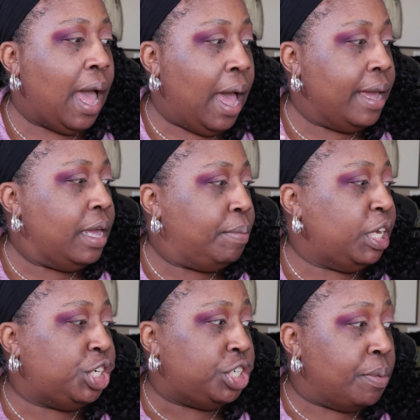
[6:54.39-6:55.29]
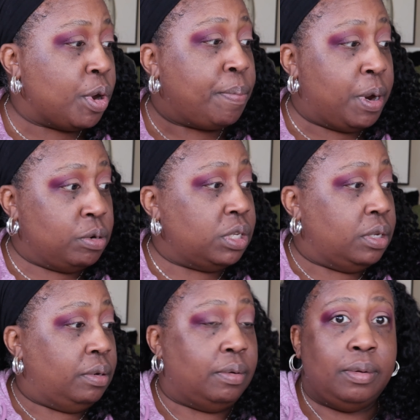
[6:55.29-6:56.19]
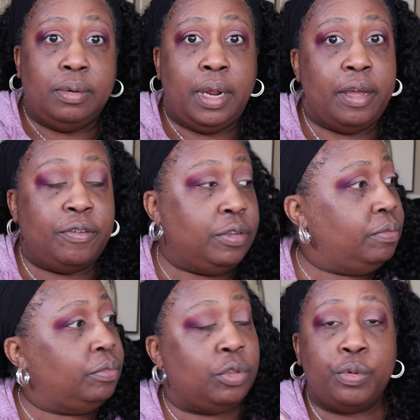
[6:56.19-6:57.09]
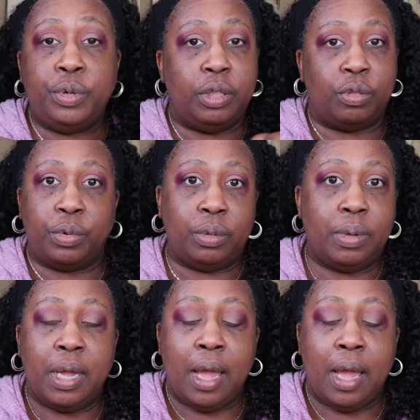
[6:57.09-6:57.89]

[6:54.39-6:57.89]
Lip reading: I am a shimmer person, like through and through.